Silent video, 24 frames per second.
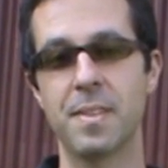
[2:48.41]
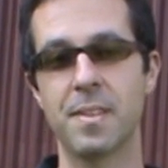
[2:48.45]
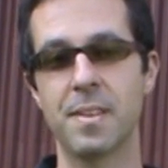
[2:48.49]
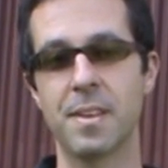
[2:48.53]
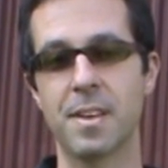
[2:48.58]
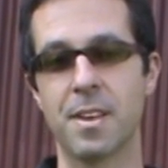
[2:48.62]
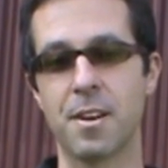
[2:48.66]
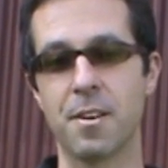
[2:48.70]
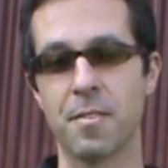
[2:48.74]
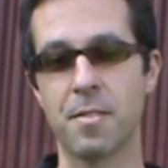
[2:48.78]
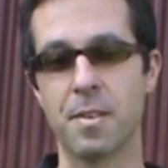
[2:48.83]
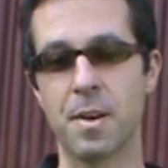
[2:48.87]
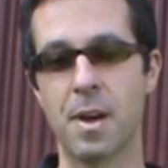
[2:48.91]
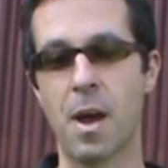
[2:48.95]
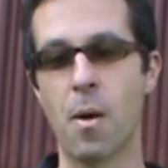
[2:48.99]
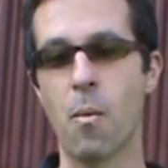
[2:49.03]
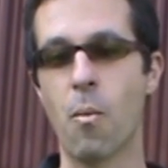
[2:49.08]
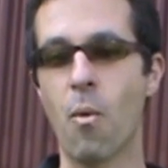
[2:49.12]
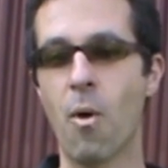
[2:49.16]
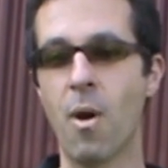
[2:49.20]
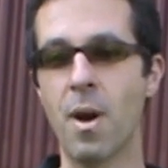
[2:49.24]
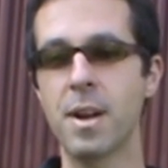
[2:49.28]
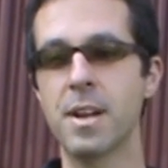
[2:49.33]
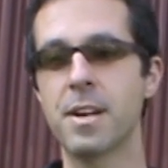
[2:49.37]
I
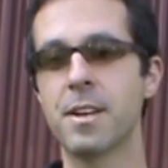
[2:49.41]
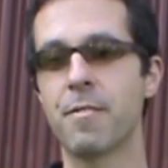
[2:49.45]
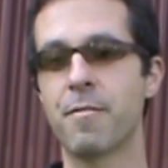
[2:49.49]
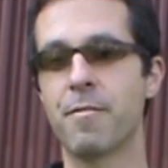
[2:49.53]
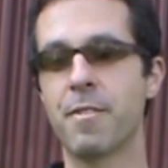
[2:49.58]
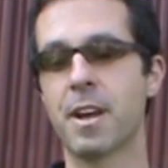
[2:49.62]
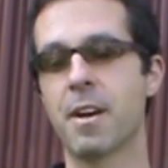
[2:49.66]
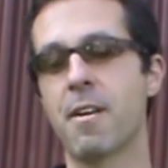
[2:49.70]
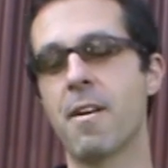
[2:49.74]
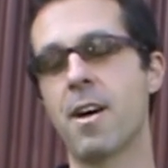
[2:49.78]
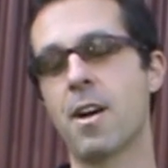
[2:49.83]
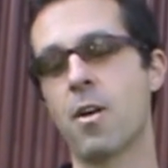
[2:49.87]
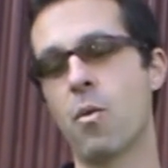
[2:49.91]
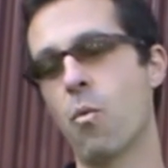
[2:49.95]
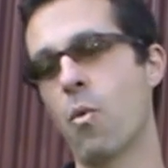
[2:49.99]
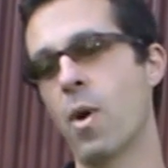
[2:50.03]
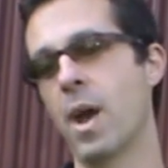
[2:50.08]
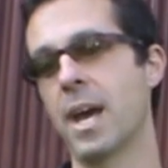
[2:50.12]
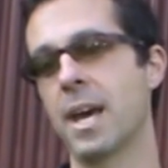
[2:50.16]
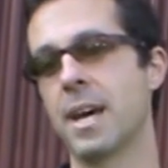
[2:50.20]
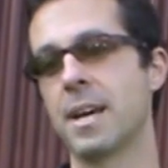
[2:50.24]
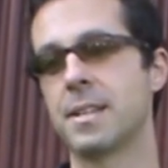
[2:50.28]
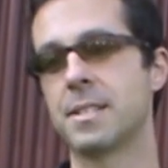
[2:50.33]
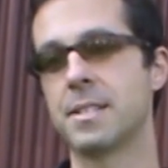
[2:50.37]
wanted to figure out a
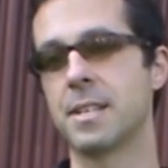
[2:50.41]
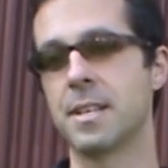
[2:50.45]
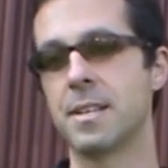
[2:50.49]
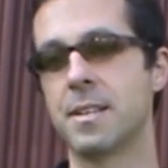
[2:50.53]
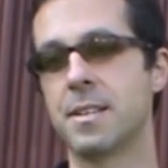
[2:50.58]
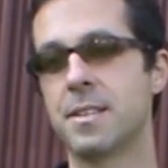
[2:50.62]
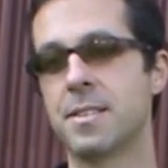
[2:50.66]
way to